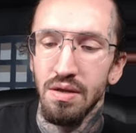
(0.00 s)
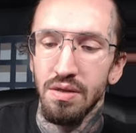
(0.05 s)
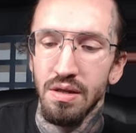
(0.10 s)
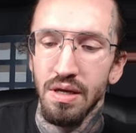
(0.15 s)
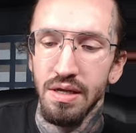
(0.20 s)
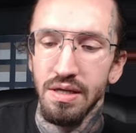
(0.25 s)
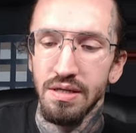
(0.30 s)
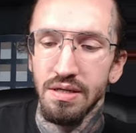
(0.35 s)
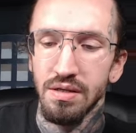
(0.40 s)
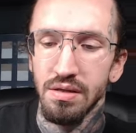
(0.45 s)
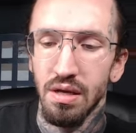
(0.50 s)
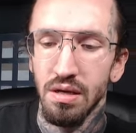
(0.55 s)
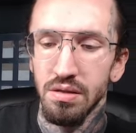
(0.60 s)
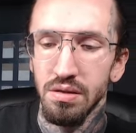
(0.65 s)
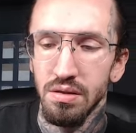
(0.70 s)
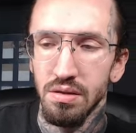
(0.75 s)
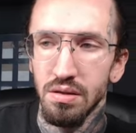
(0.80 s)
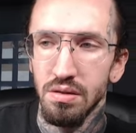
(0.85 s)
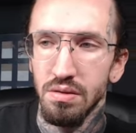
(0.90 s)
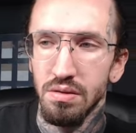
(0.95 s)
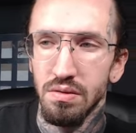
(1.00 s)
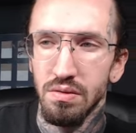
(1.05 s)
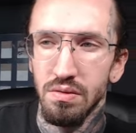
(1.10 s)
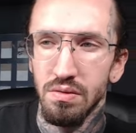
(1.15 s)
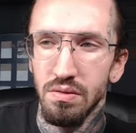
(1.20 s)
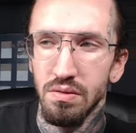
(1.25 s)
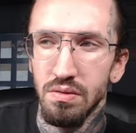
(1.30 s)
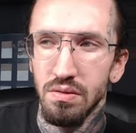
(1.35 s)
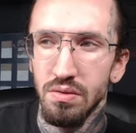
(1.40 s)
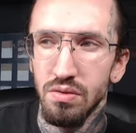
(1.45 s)
They started
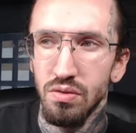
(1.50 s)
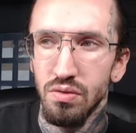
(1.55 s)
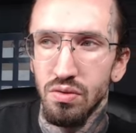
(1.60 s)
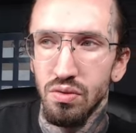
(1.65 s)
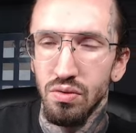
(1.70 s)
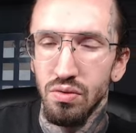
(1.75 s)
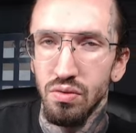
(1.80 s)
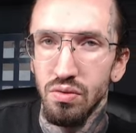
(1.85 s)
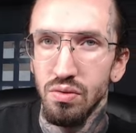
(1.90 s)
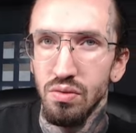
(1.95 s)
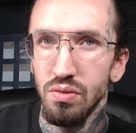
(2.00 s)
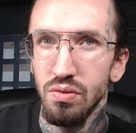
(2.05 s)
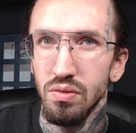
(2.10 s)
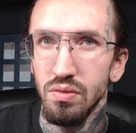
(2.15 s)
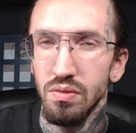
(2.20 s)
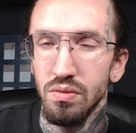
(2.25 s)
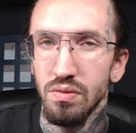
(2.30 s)
two.